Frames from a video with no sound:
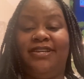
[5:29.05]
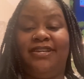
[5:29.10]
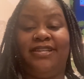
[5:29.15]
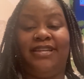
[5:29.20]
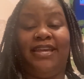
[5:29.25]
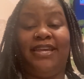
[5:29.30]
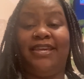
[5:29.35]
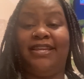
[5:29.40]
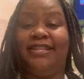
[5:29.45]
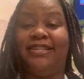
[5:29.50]

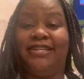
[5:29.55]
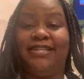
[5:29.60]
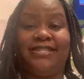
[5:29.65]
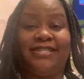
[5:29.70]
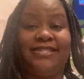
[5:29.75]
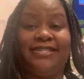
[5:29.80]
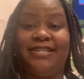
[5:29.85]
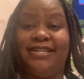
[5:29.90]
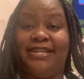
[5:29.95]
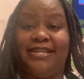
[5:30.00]
They can listen
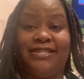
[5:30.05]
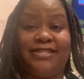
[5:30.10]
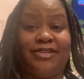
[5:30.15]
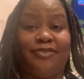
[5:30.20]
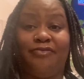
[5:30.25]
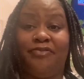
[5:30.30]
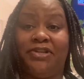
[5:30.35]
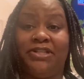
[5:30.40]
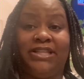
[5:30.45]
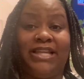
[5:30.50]
to this
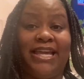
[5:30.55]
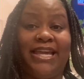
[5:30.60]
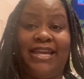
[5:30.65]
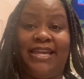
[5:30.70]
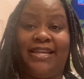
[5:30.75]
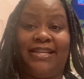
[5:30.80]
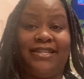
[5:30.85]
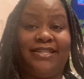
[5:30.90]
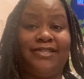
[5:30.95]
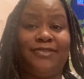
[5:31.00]
and
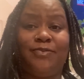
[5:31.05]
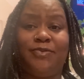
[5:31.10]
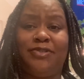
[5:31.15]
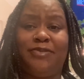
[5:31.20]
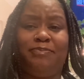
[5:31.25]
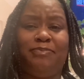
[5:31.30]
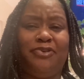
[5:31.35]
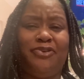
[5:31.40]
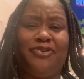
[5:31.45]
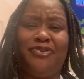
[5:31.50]
relate. This was
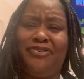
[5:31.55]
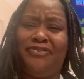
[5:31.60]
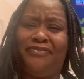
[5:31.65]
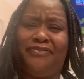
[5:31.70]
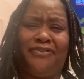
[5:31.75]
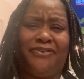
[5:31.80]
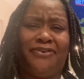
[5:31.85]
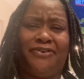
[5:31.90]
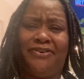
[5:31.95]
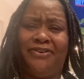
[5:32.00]

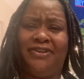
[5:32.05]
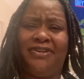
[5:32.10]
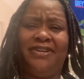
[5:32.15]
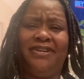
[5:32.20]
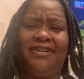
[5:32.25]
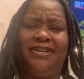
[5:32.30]
beautiful.